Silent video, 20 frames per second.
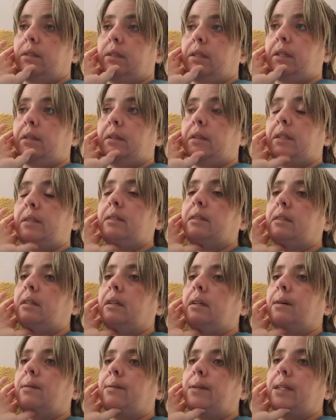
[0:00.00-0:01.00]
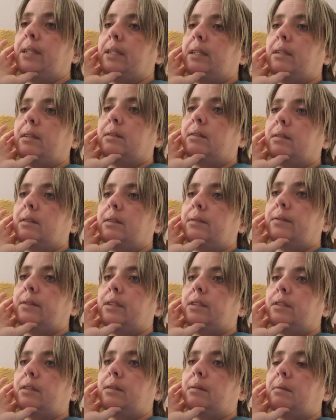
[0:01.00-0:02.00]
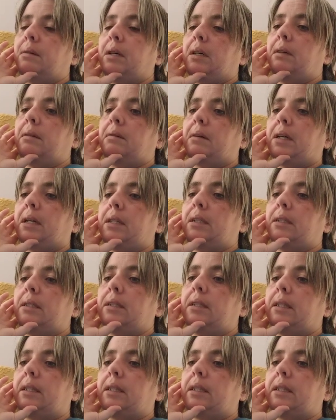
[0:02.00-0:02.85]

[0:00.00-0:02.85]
Now, I saw a video of a chihuahua